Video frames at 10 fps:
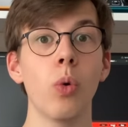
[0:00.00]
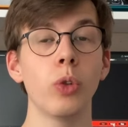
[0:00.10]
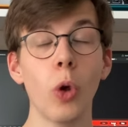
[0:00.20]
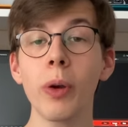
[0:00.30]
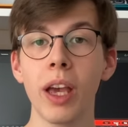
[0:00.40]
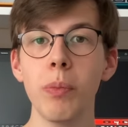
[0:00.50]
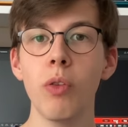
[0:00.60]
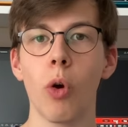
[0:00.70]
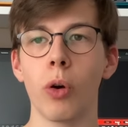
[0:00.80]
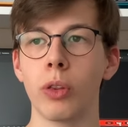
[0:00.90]
don't get me
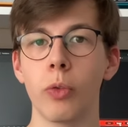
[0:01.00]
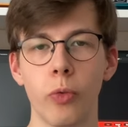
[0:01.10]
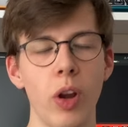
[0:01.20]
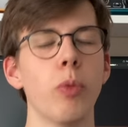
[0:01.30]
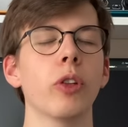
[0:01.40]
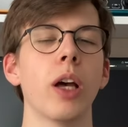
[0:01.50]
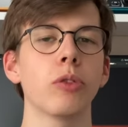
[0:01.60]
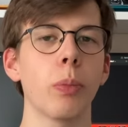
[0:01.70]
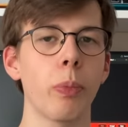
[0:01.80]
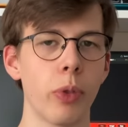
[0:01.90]
wrong, the Framework
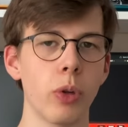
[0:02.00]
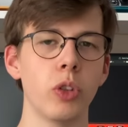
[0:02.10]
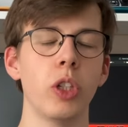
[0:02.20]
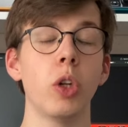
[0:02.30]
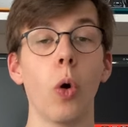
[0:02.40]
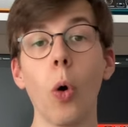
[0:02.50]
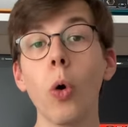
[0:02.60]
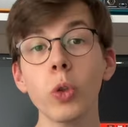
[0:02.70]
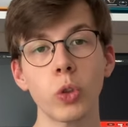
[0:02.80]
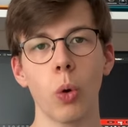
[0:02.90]
Laptop 13
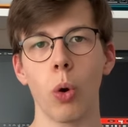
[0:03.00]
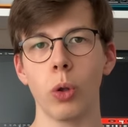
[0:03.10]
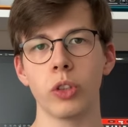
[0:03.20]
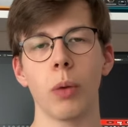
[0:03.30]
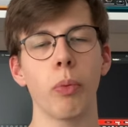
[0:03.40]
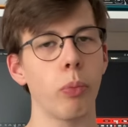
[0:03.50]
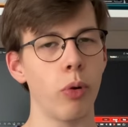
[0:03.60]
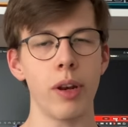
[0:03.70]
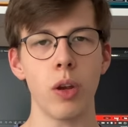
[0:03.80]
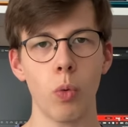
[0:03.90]
also holds up
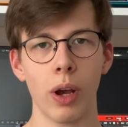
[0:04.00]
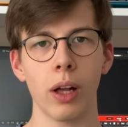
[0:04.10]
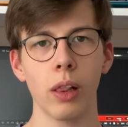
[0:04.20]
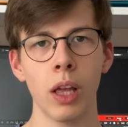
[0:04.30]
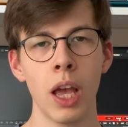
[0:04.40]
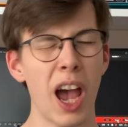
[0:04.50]
pretty well.